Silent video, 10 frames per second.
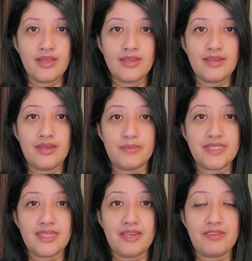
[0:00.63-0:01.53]

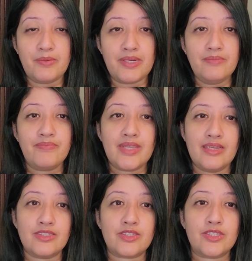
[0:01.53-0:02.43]
Namaste, everyone.
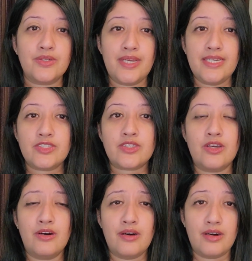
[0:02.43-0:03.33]
In today's
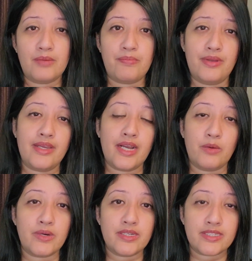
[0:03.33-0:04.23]
topic, I
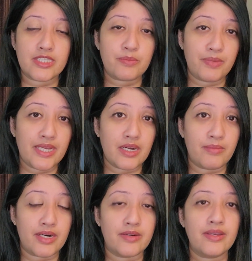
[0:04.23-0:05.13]
wanted to speak
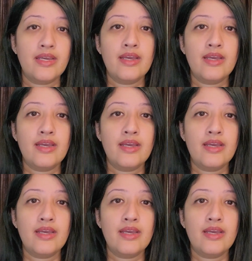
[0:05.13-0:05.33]
about